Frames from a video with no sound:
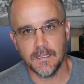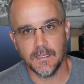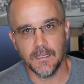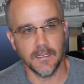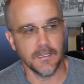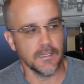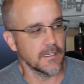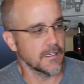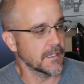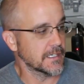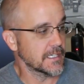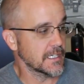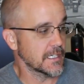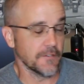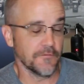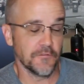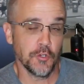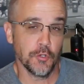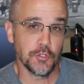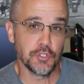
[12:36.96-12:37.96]
Uh, again,
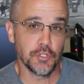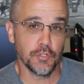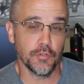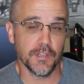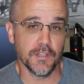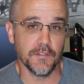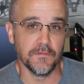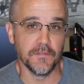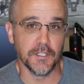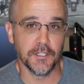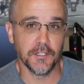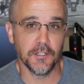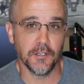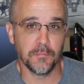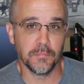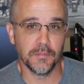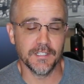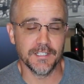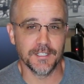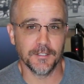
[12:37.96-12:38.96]
if you enjoyed the video,
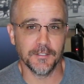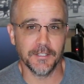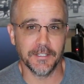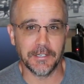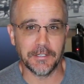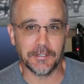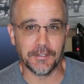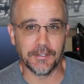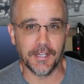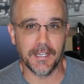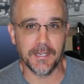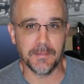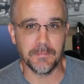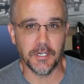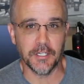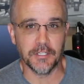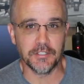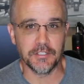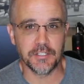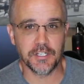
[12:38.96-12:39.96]
please click on the like
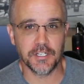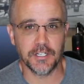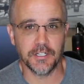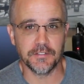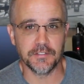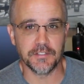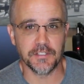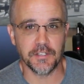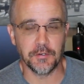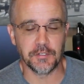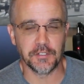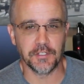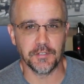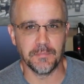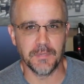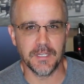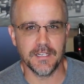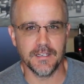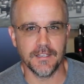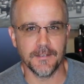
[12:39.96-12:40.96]
button, share on social
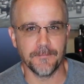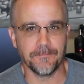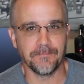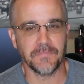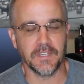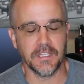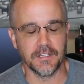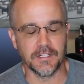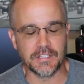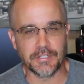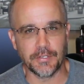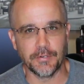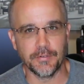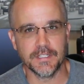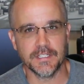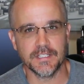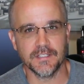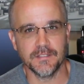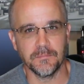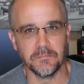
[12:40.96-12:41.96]
media, and as
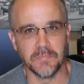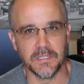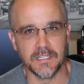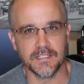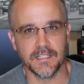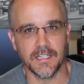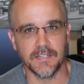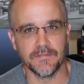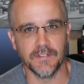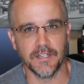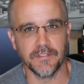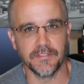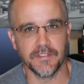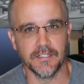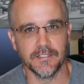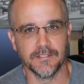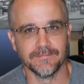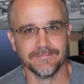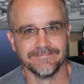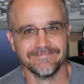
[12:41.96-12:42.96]
always, be safe out
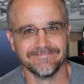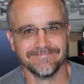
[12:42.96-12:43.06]
there.